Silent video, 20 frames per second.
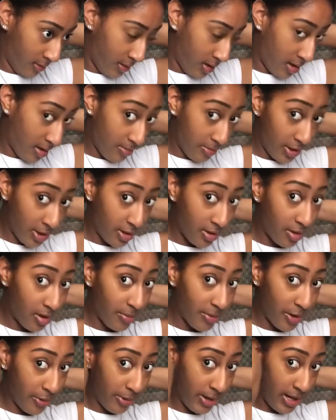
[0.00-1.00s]
then I'm gonna
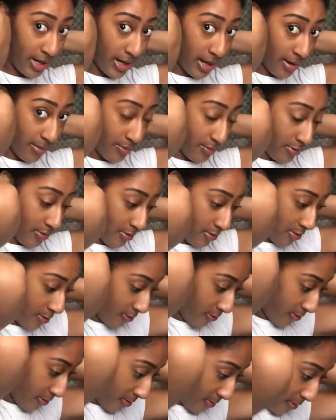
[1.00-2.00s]
start my wig cap
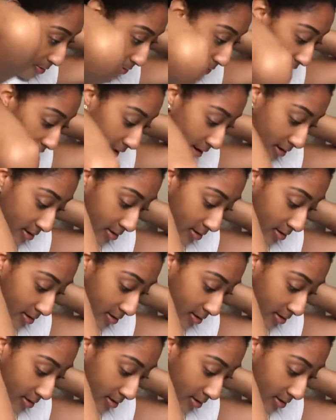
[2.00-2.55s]
from the back.